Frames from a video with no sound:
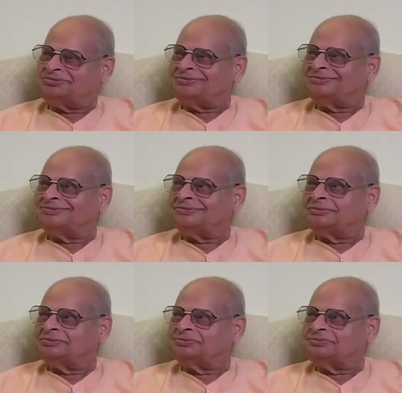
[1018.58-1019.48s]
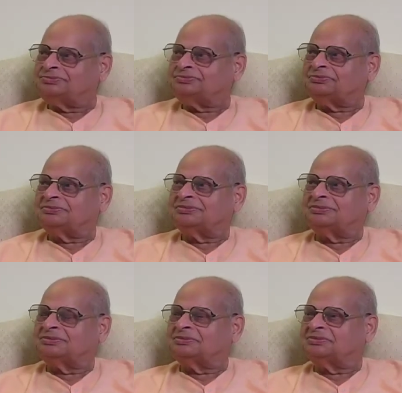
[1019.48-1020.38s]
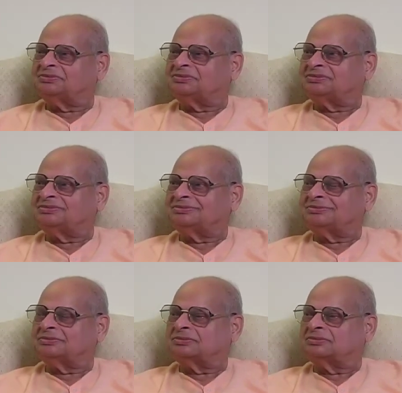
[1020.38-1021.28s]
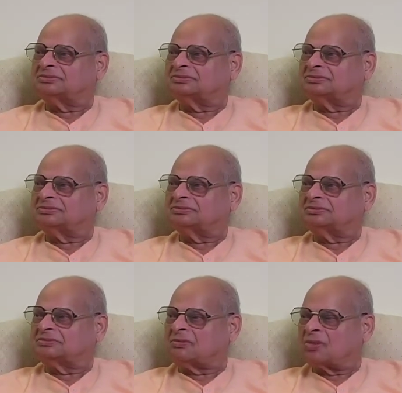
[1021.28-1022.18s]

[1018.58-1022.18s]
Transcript: (no one is talking)